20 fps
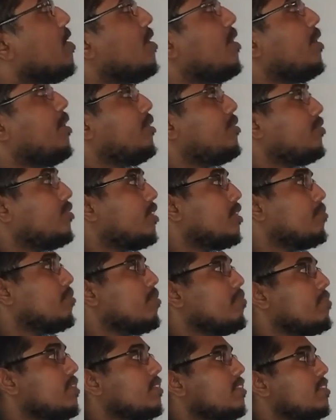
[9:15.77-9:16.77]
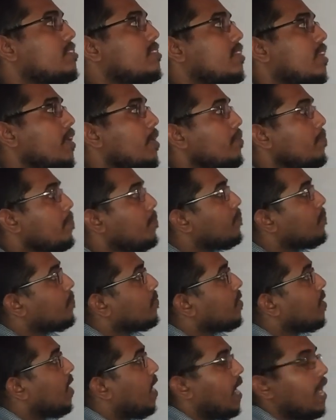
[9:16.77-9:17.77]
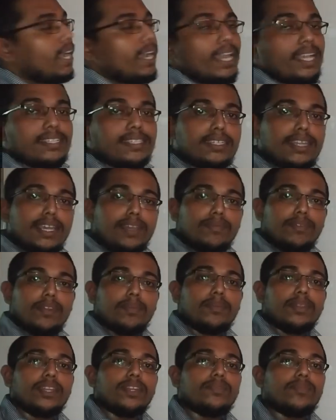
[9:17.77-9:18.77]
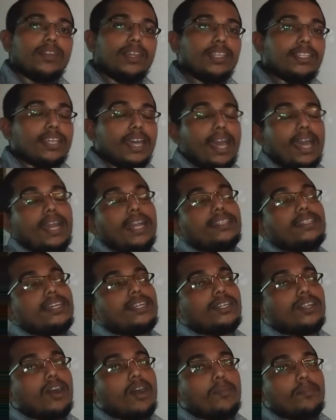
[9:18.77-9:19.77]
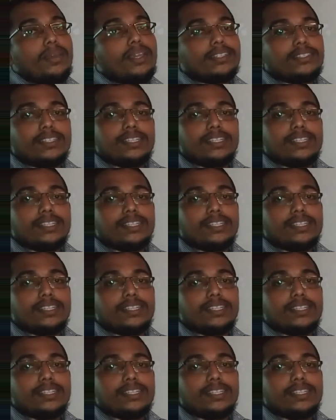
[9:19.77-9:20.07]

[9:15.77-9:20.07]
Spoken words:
You should remember the same. And next time we meet with another topic.